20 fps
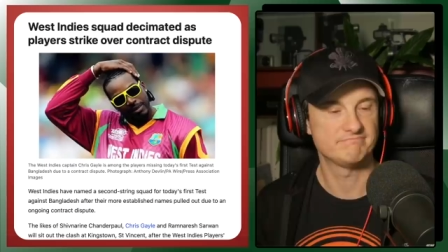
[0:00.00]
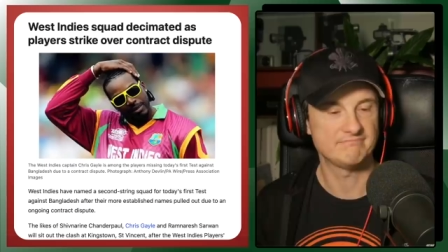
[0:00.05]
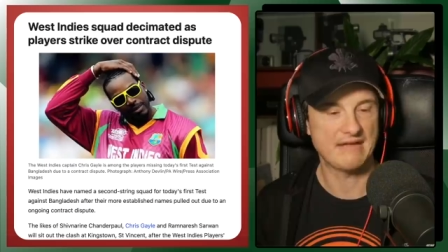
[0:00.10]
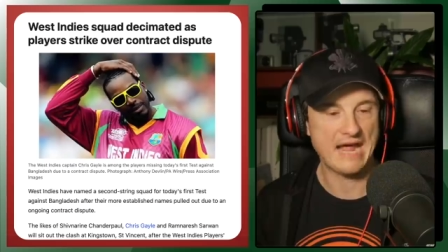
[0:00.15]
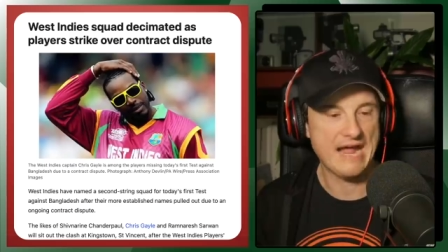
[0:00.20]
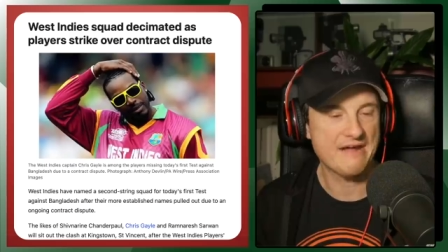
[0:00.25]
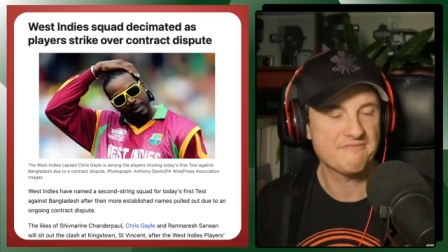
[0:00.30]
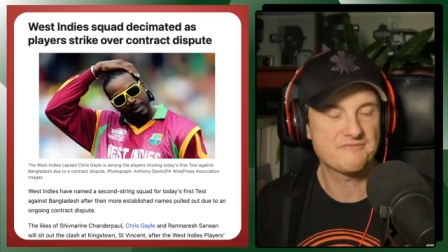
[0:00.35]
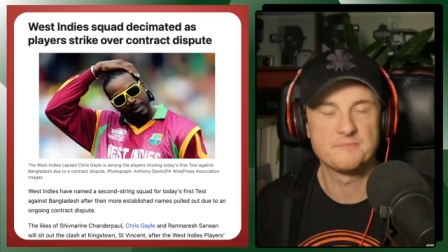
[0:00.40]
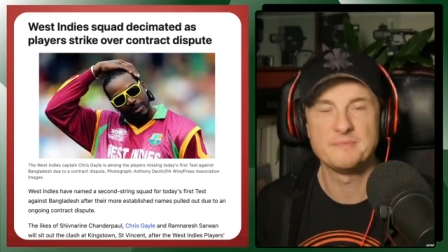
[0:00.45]

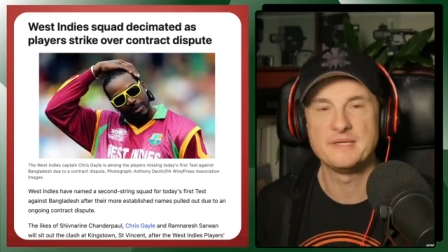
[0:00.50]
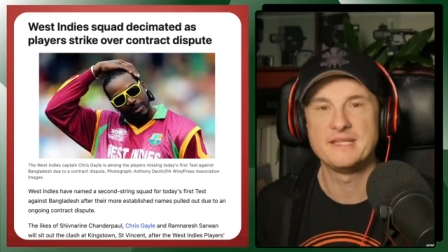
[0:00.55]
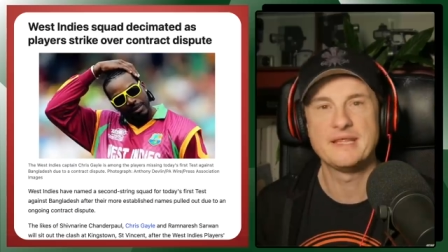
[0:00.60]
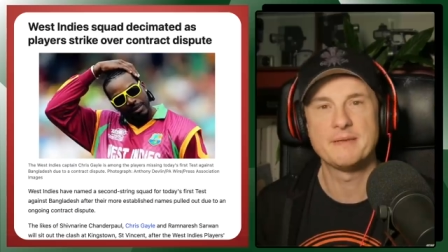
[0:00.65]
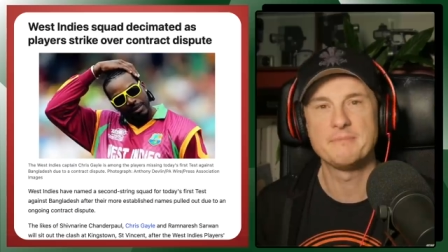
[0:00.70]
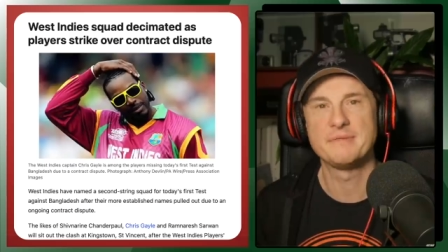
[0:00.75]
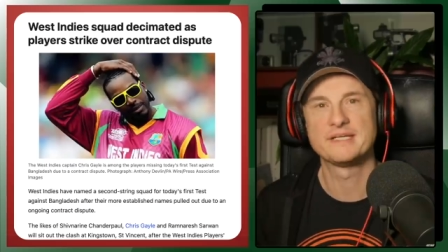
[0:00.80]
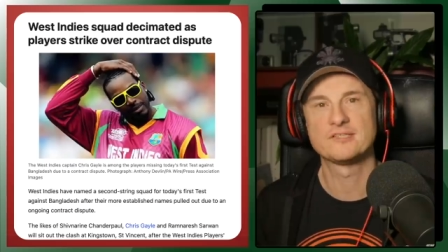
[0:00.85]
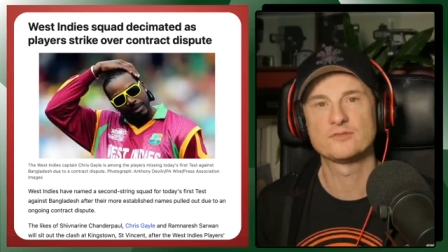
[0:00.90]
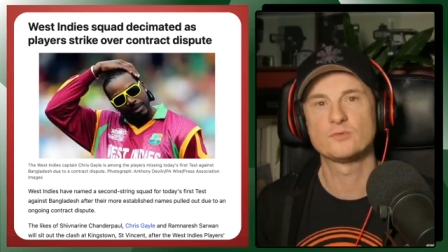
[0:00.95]
have to be
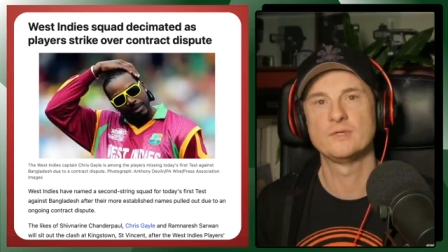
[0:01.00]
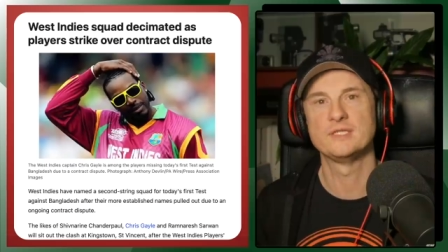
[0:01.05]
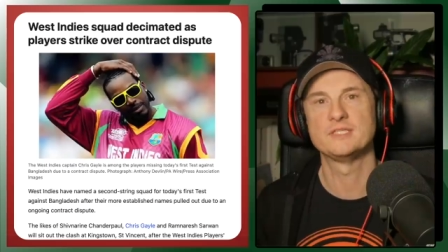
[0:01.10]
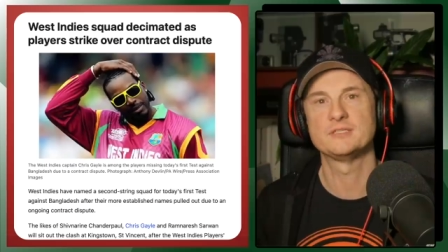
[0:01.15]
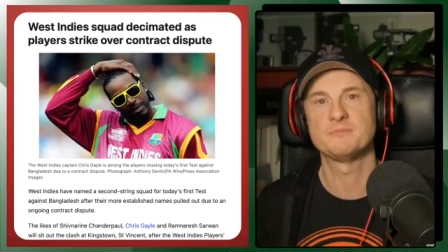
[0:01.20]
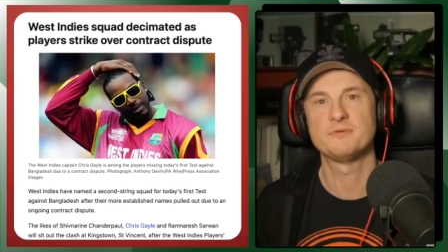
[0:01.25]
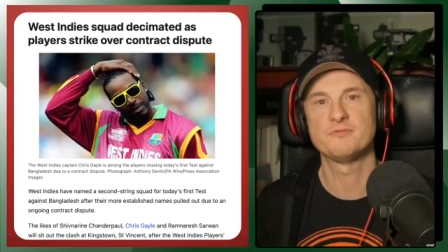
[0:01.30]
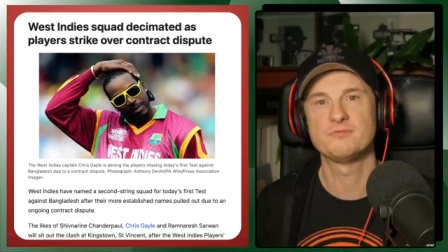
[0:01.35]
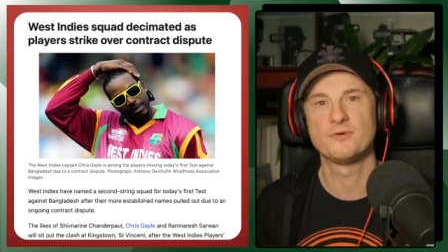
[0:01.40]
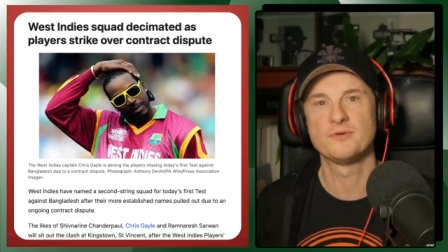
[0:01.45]
their biggest wins
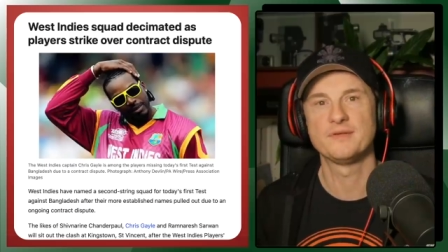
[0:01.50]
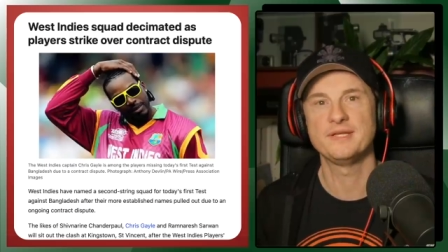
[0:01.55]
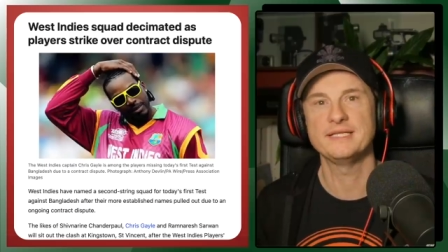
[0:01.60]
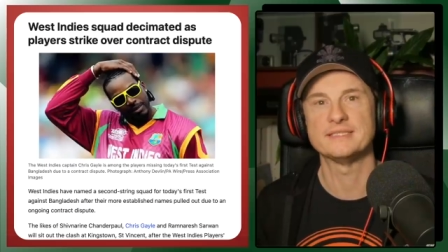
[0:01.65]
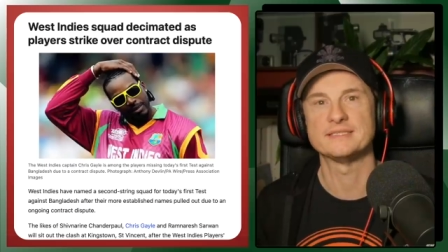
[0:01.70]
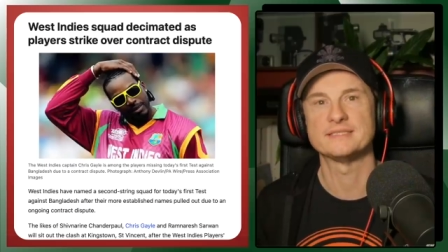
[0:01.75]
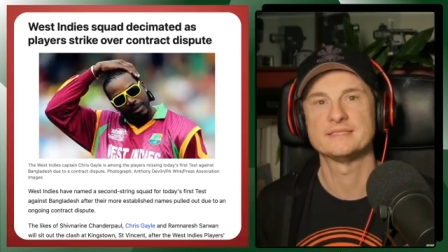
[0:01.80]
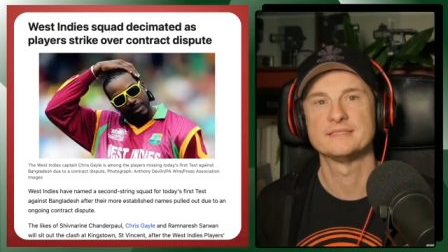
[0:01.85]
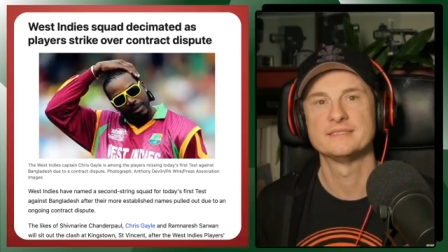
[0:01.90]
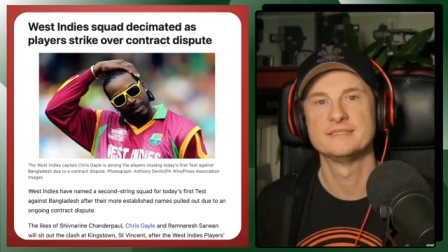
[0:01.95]
before
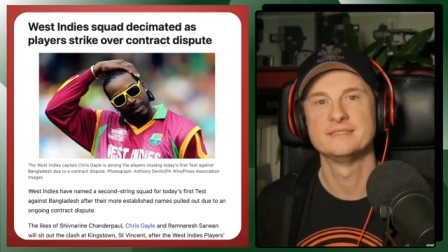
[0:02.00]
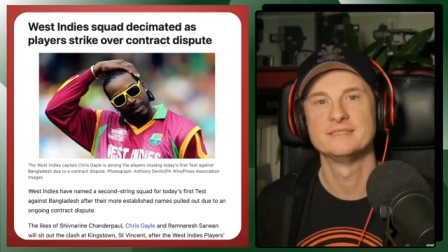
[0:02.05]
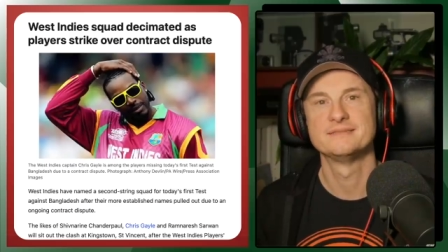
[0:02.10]
this.